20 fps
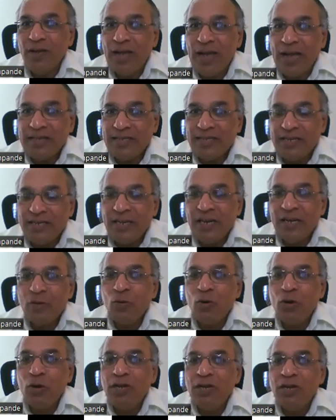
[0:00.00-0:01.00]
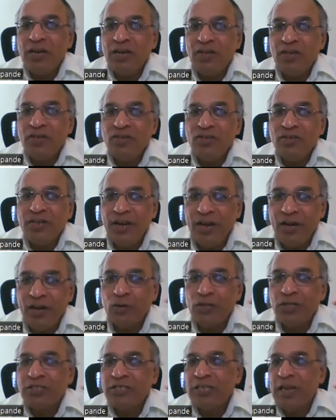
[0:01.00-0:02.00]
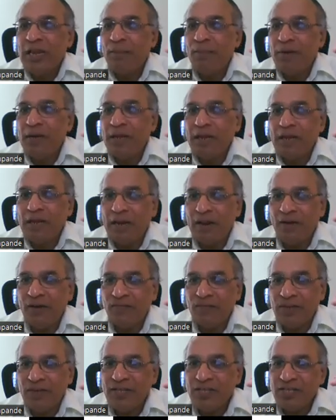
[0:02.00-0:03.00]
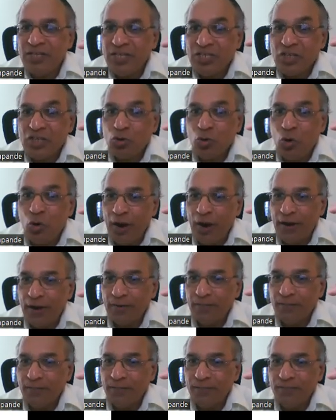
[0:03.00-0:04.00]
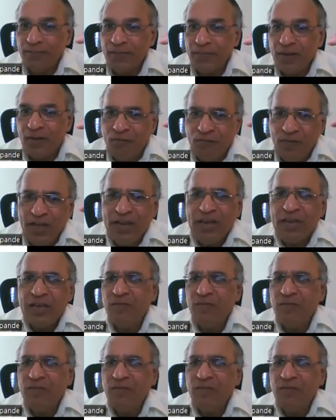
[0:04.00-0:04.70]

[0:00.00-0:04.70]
Acetylcholine released into the synaptic cleft is destroyed very